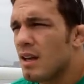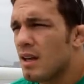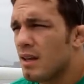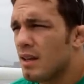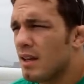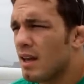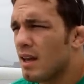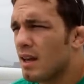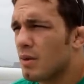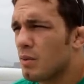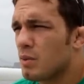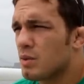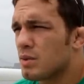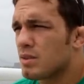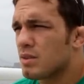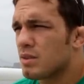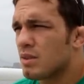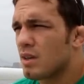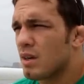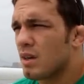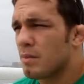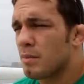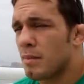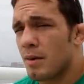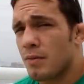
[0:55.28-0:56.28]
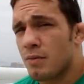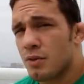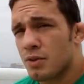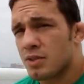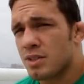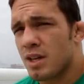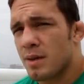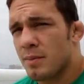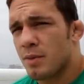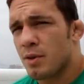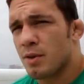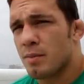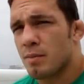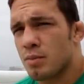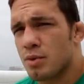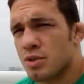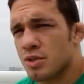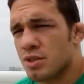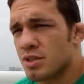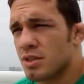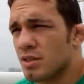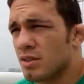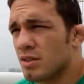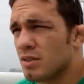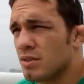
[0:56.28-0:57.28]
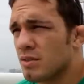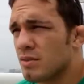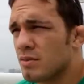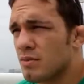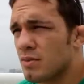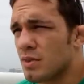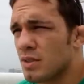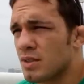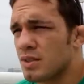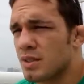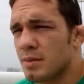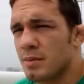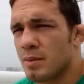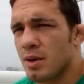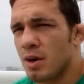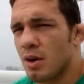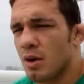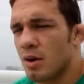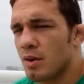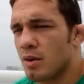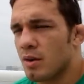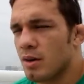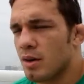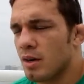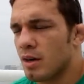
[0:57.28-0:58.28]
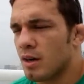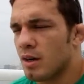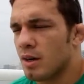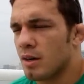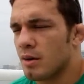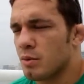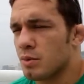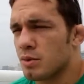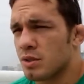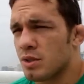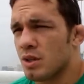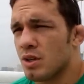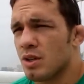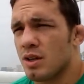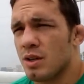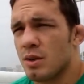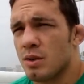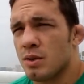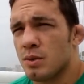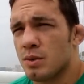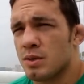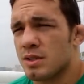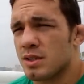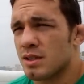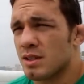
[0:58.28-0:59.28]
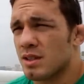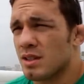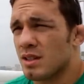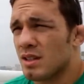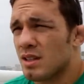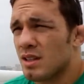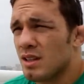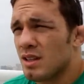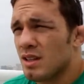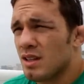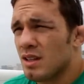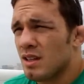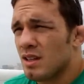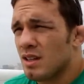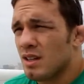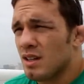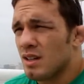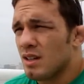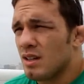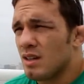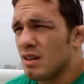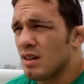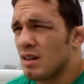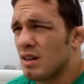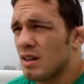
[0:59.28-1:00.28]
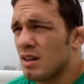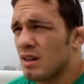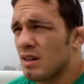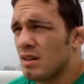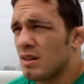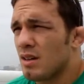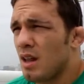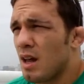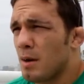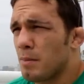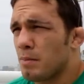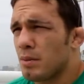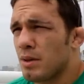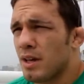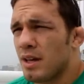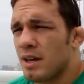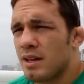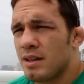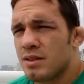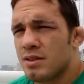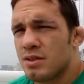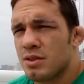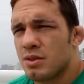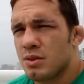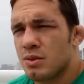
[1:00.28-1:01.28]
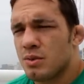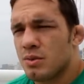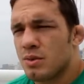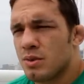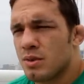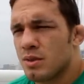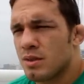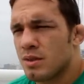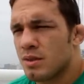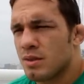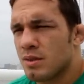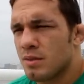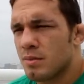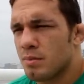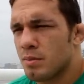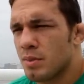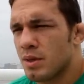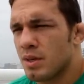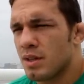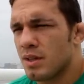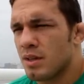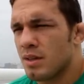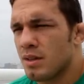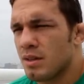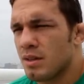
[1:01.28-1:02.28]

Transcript: Yeah, it was my first time here in Brazil for a seminar. It was good. It was a lot of planning too, but